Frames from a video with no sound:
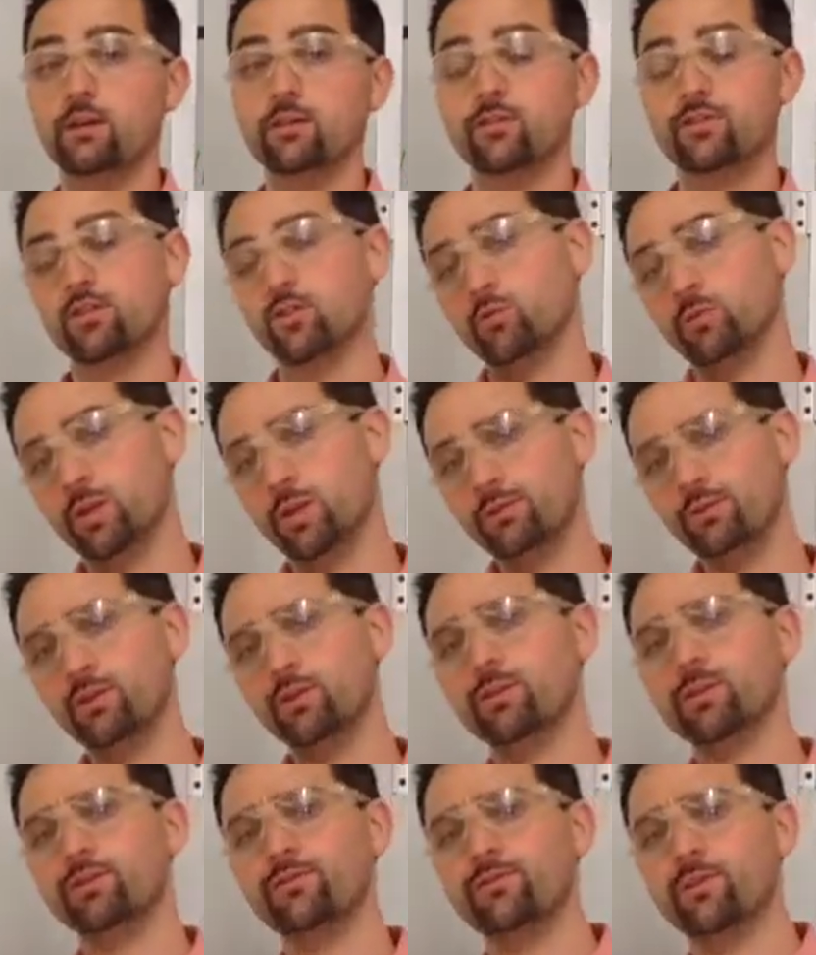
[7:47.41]
So whenever you
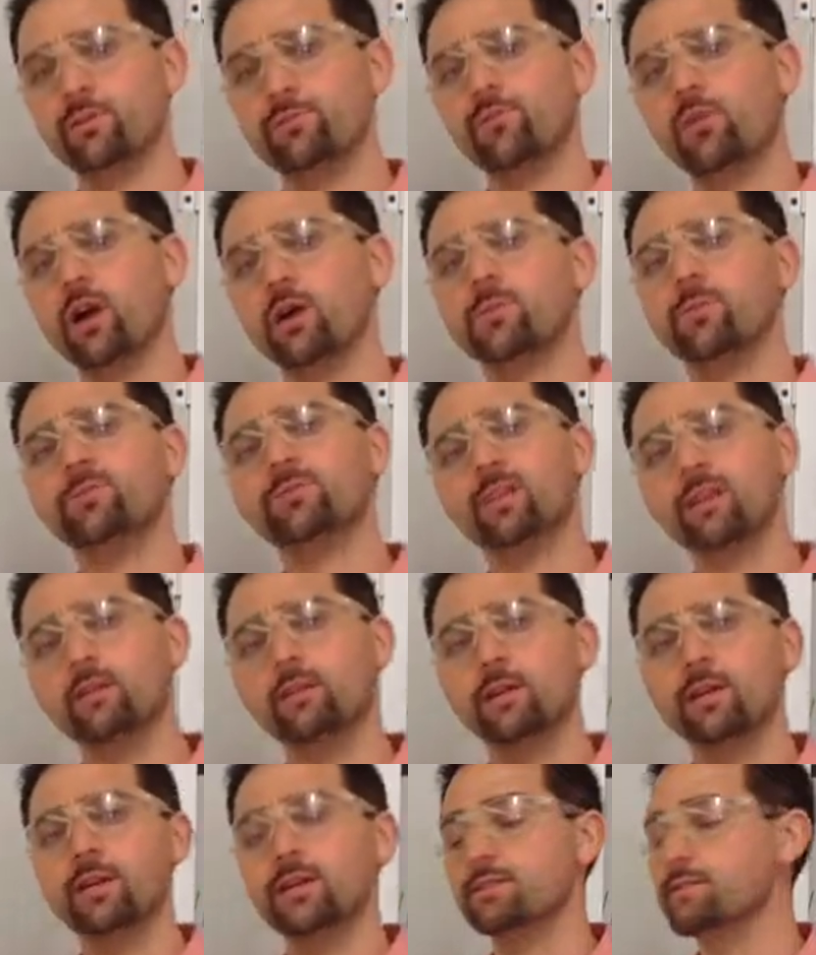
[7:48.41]
confront problems like
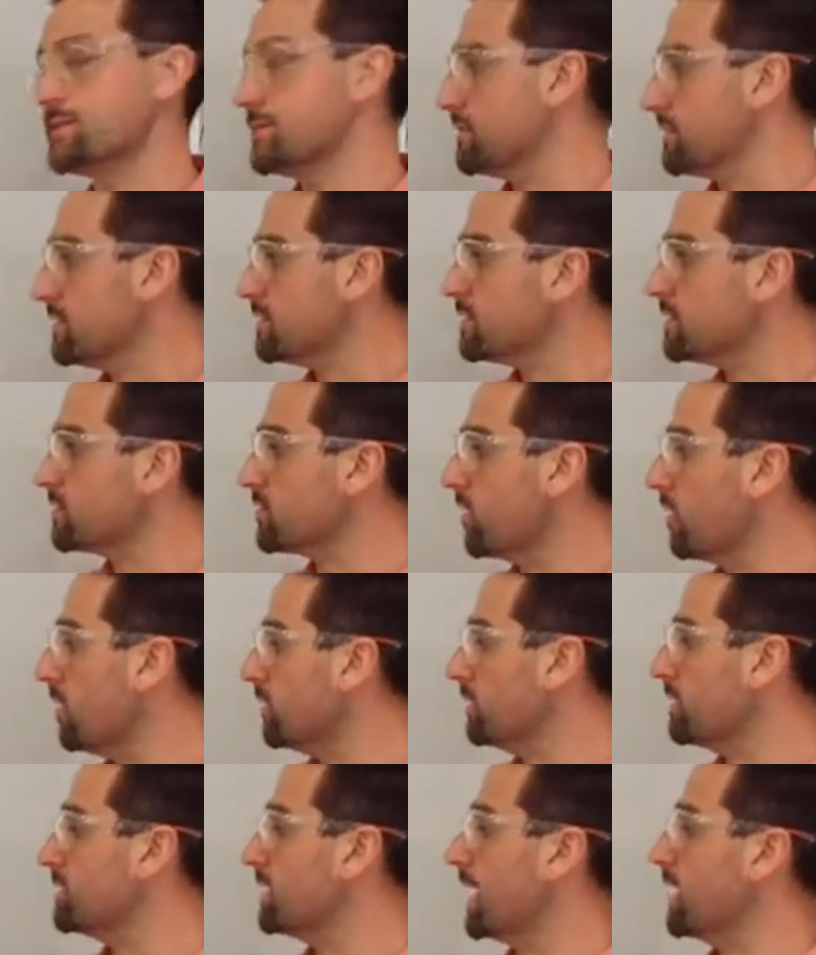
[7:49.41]
this is
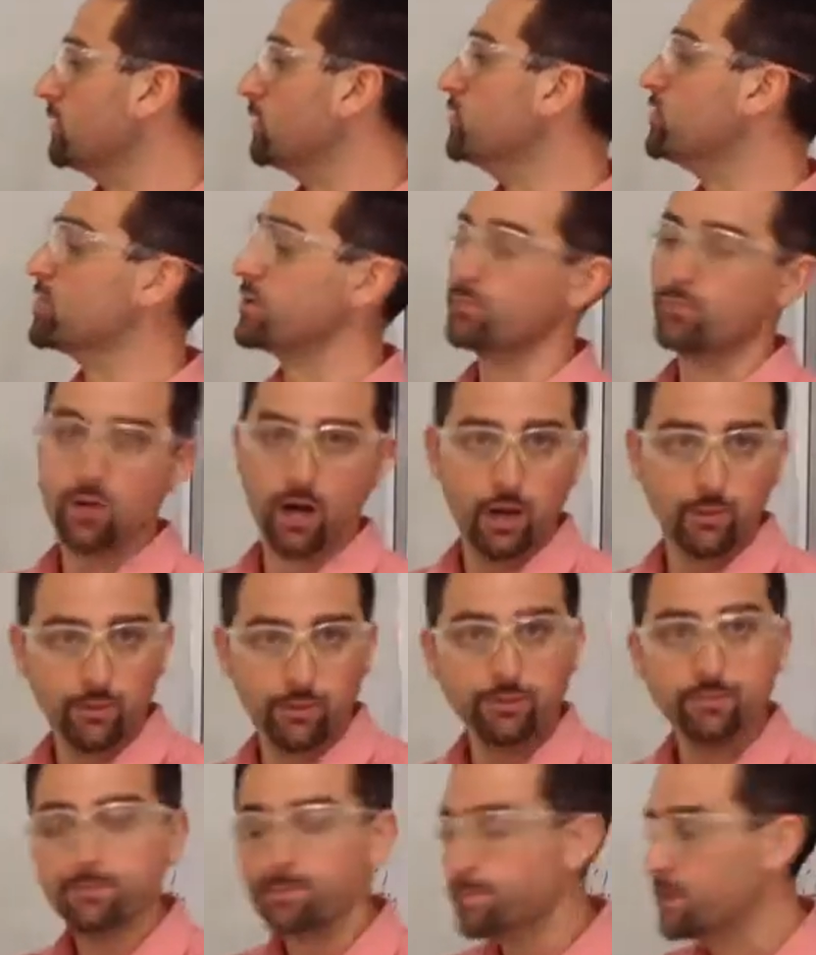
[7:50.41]
called a dilution problem.
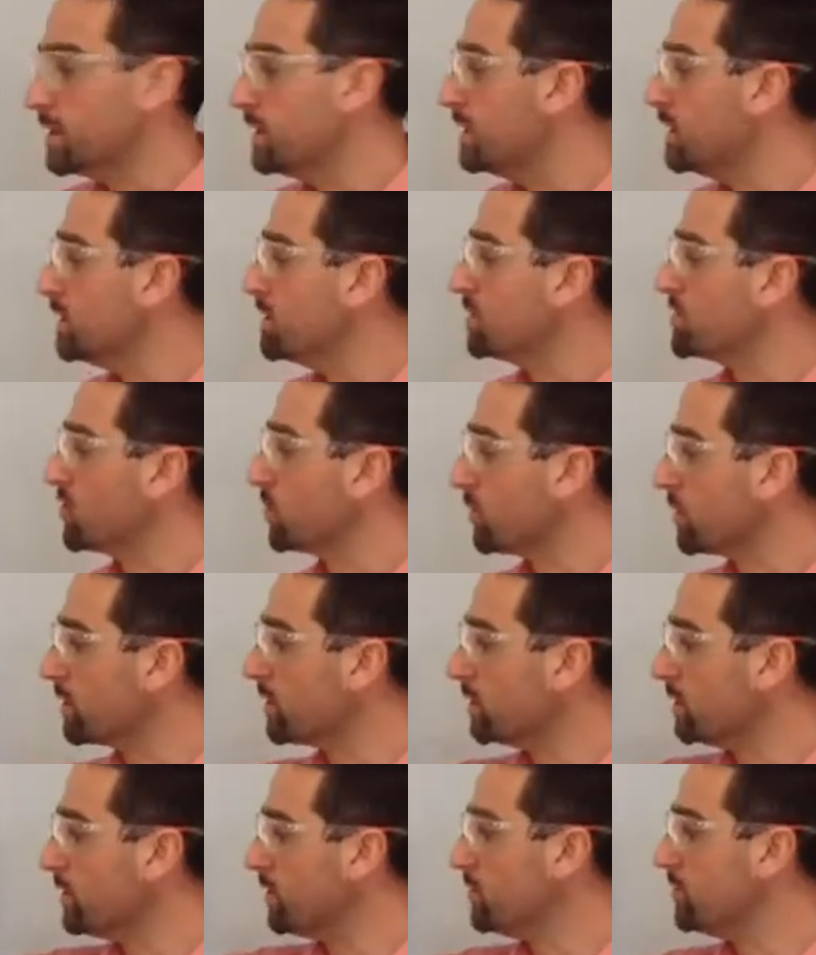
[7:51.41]
So we're
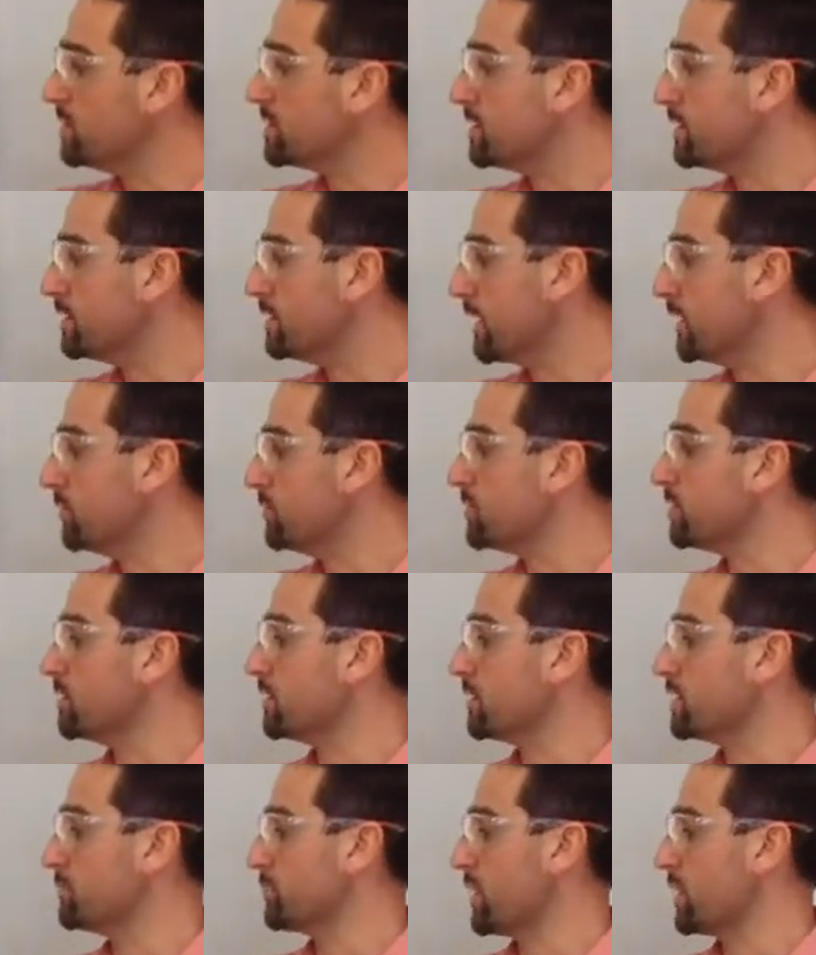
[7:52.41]
going to use the dilution
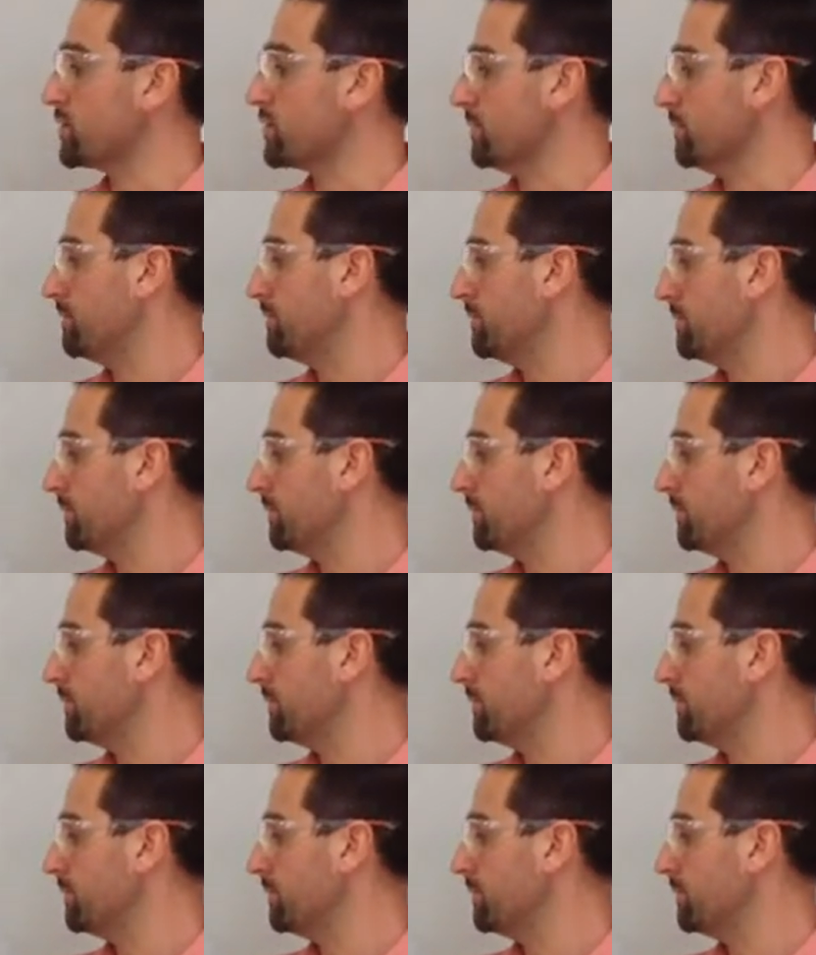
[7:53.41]
expression,